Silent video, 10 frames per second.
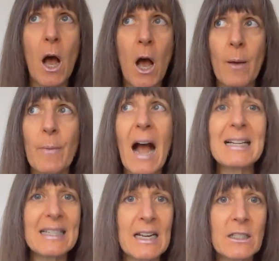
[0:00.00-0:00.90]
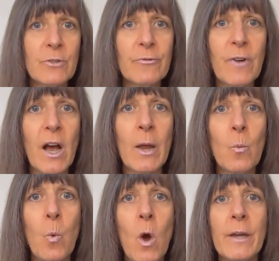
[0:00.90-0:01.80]
Identify
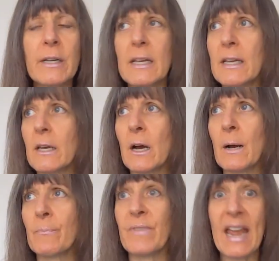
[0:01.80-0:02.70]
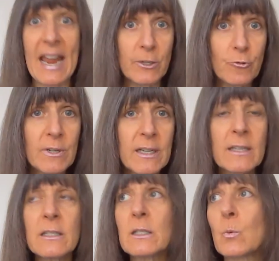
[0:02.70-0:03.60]
what the hatred
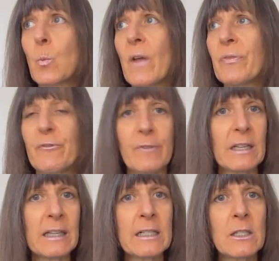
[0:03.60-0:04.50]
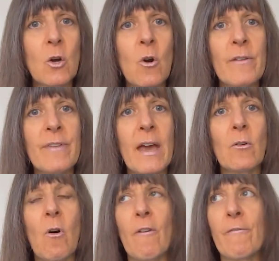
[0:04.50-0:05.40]
is, what the feelings are that
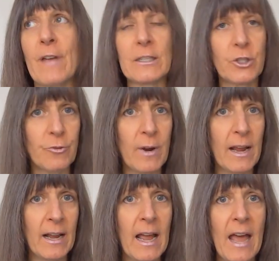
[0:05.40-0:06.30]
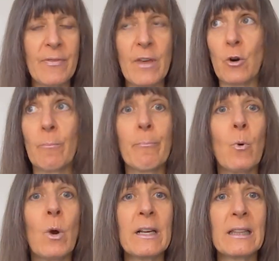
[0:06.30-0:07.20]
are festering and that are
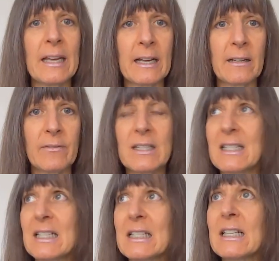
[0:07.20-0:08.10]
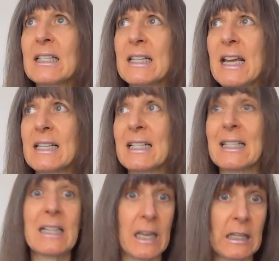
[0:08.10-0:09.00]
boiling. This discontent
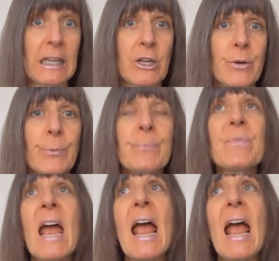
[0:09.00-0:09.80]
is killing you.